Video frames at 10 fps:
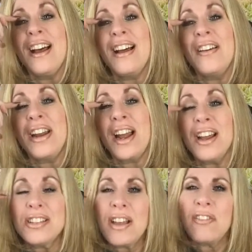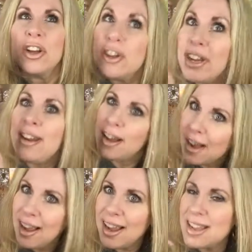uh, and I also have hooded
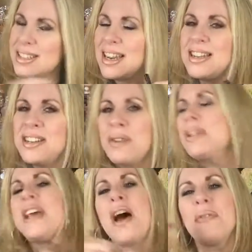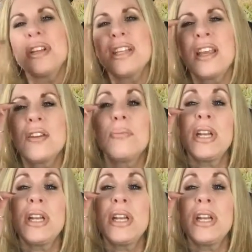eyes, and I didn't know what that was either,